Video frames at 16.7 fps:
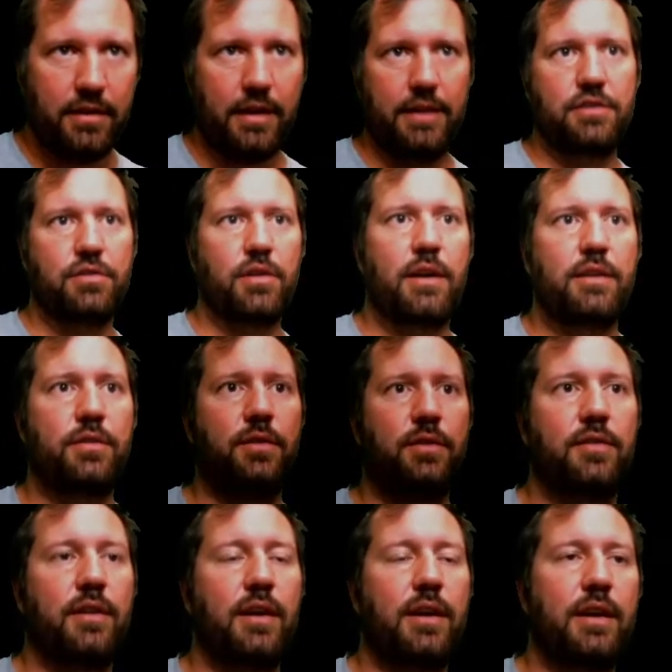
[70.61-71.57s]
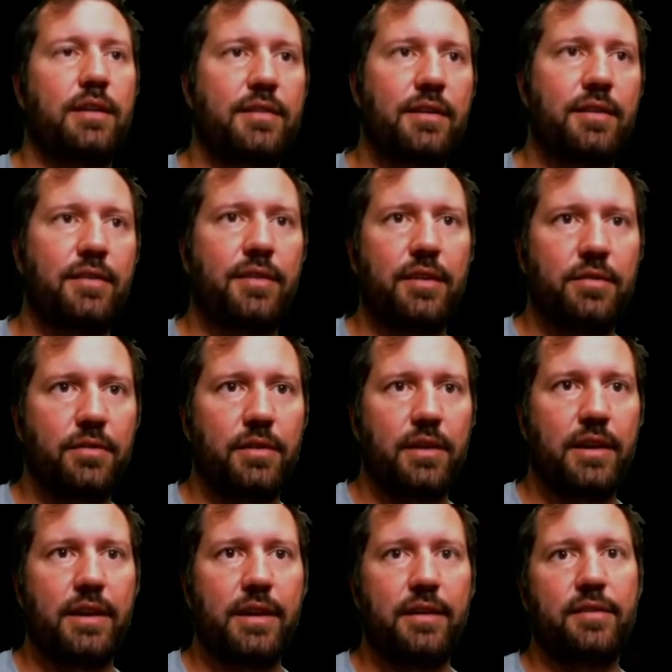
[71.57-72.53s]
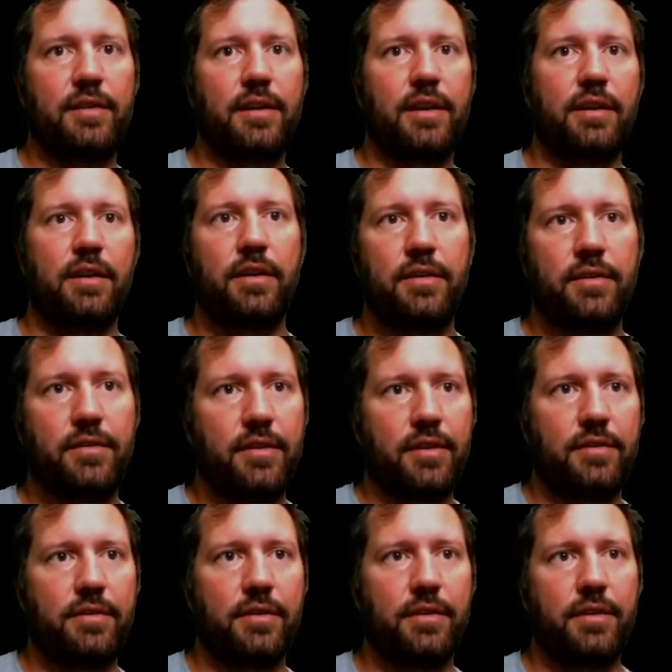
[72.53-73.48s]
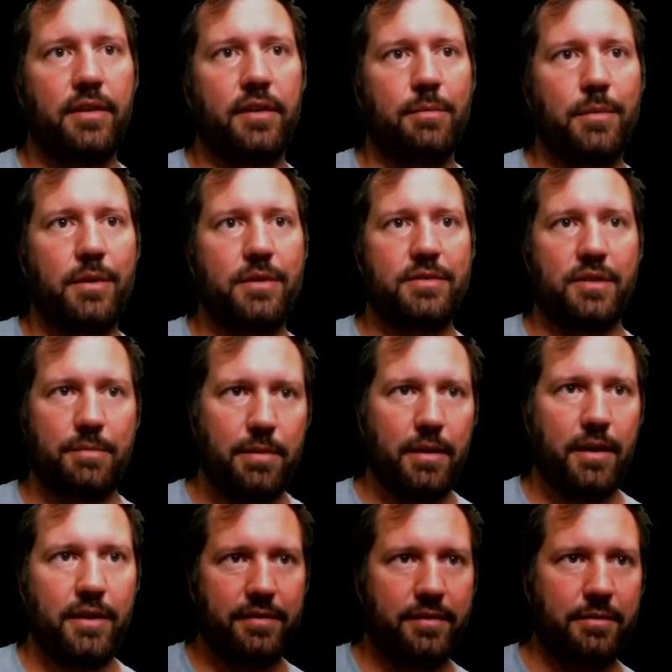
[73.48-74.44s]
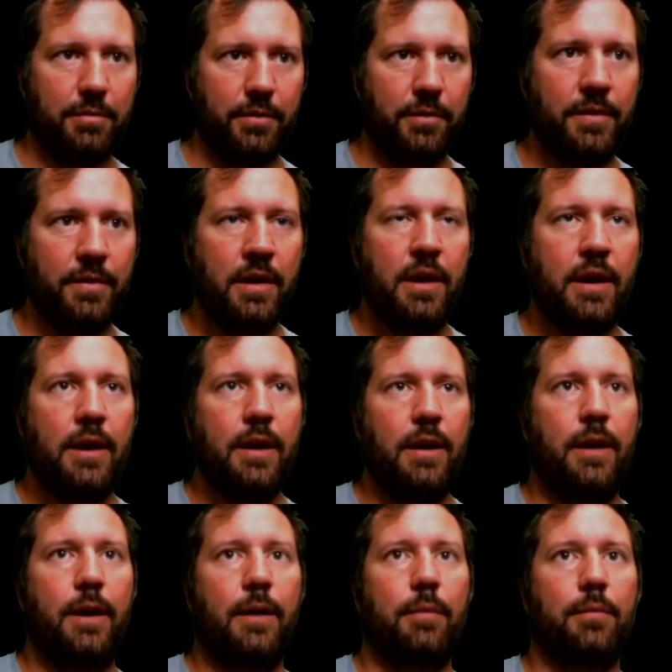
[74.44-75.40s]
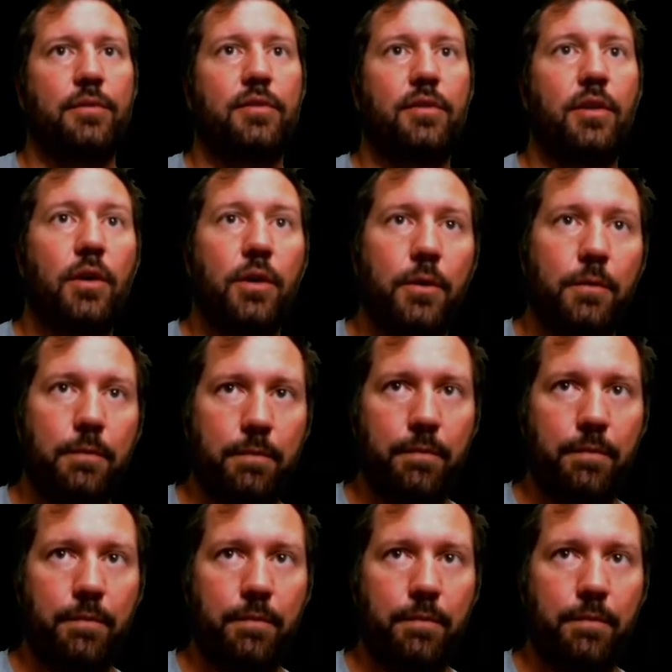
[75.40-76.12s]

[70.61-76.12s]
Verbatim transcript: I try to stay decentralized and uncensored as much as possible. Um, so